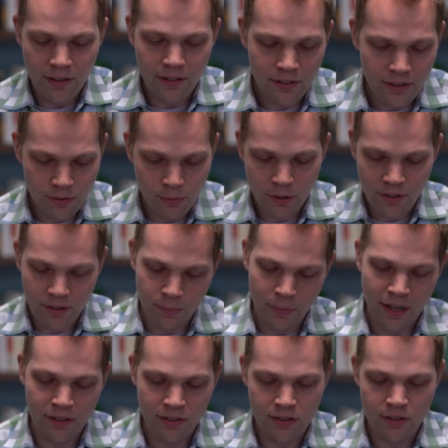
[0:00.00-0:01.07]
And this is what this
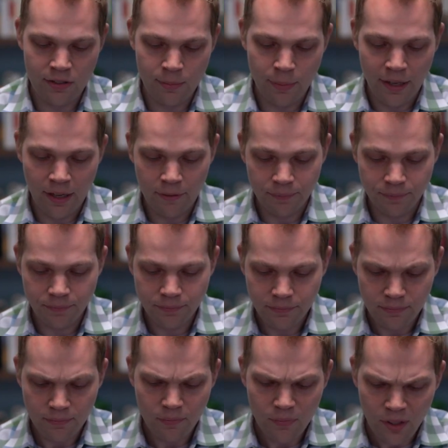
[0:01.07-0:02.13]
passage is about.
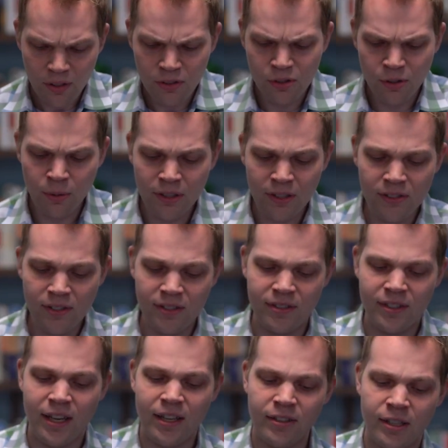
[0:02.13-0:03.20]
So, what does this
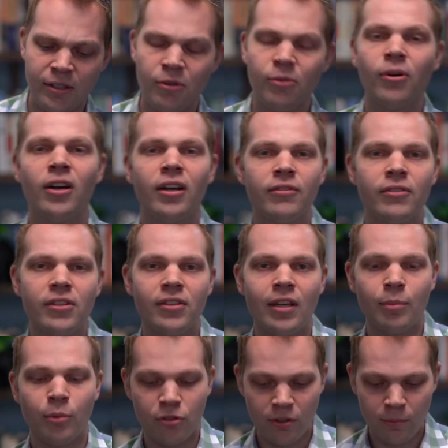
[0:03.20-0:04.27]
daily walk of
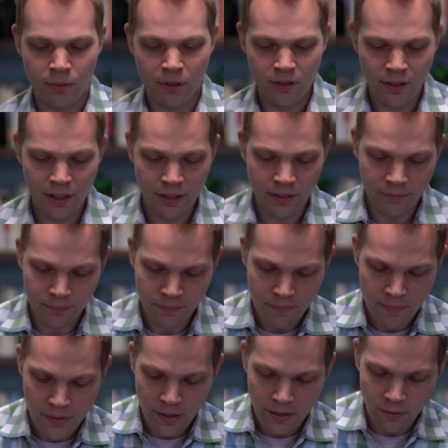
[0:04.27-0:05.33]
discipleship look like?
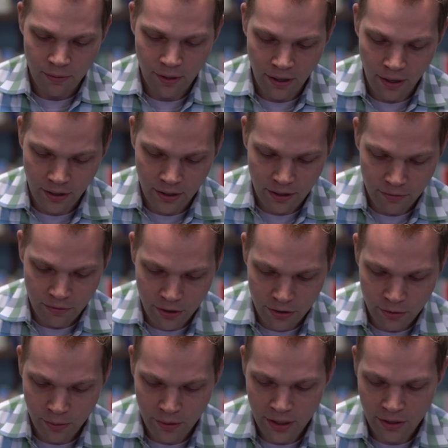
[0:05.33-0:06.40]
Well, in verse
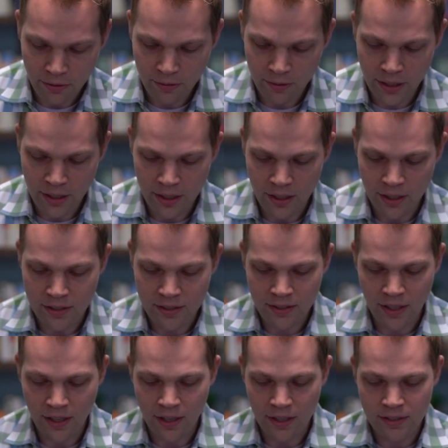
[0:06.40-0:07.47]
23, it
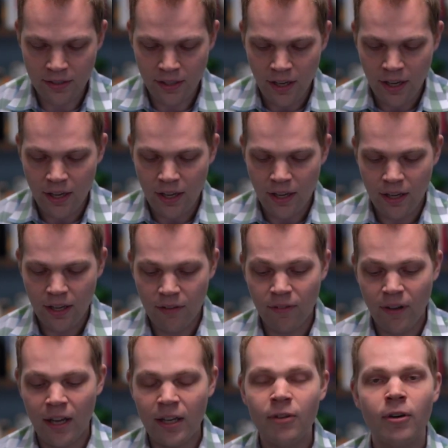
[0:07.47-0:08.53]
says, If
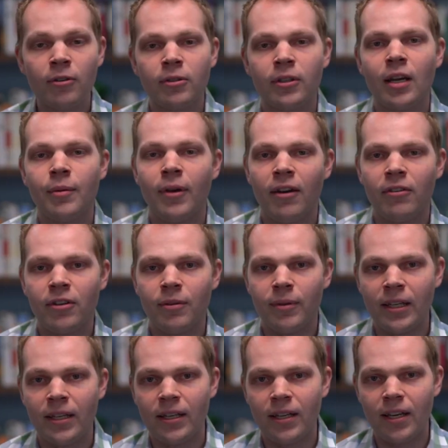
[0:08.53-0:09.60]
anyone would come after
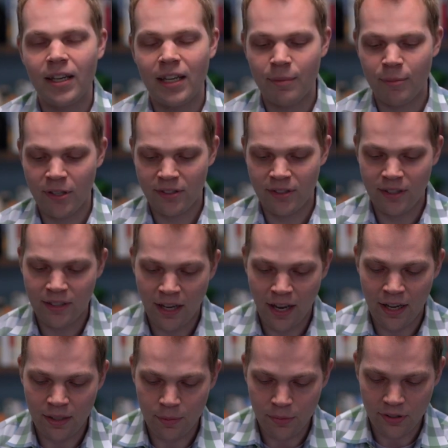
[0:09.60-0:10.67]
me, he must
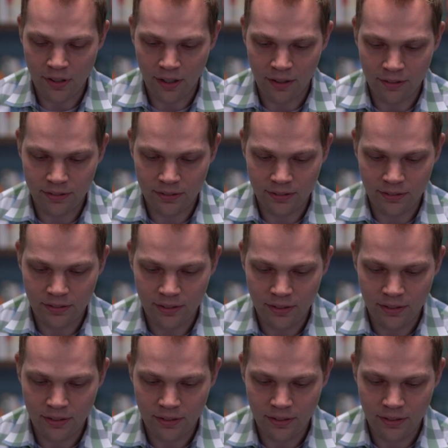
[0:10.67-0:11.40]
deny himself.